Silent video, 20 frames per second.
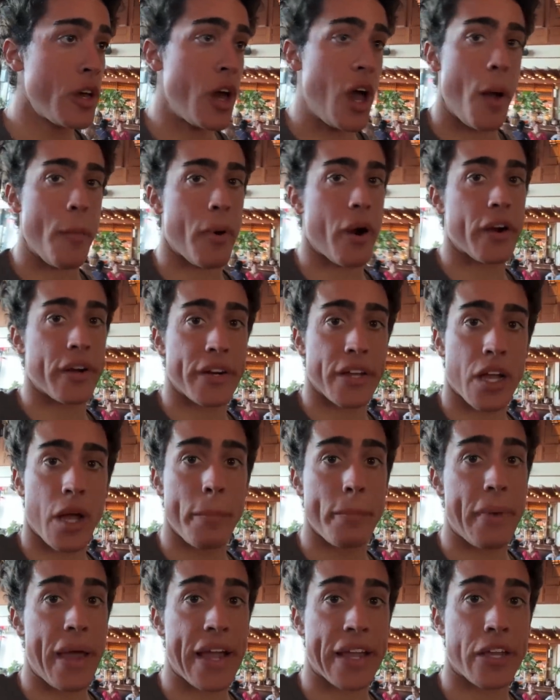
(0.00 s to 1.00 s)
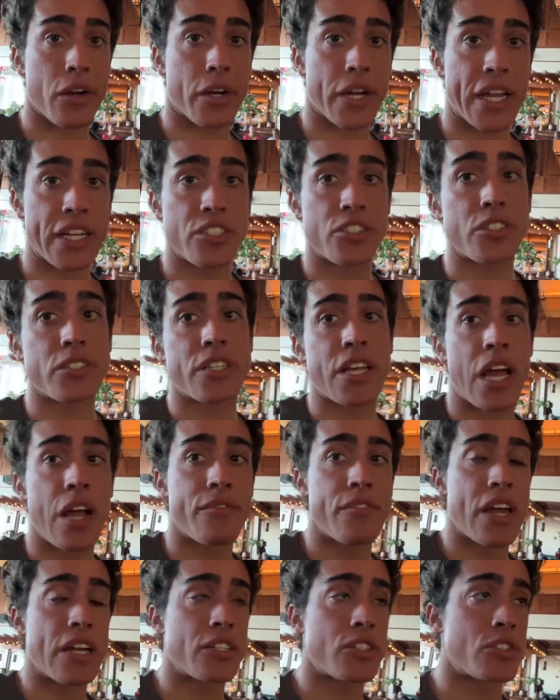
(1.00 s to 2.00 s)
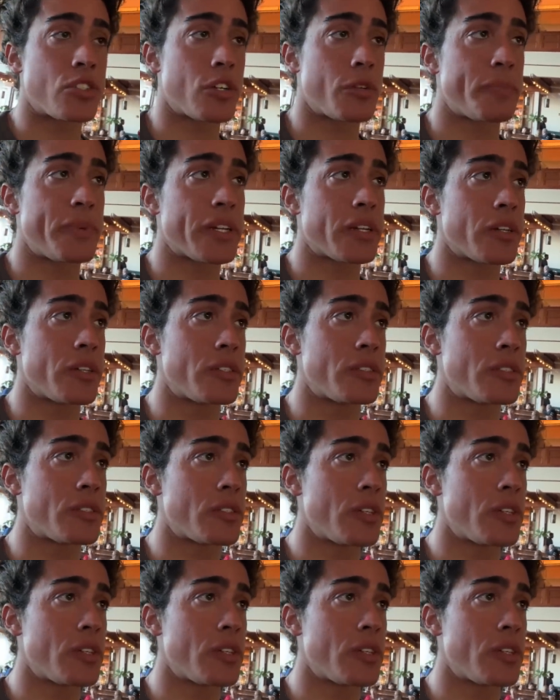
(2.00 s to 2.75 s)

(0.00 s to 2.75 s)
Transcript: I'm probably gonna come back here again just to have that dessert because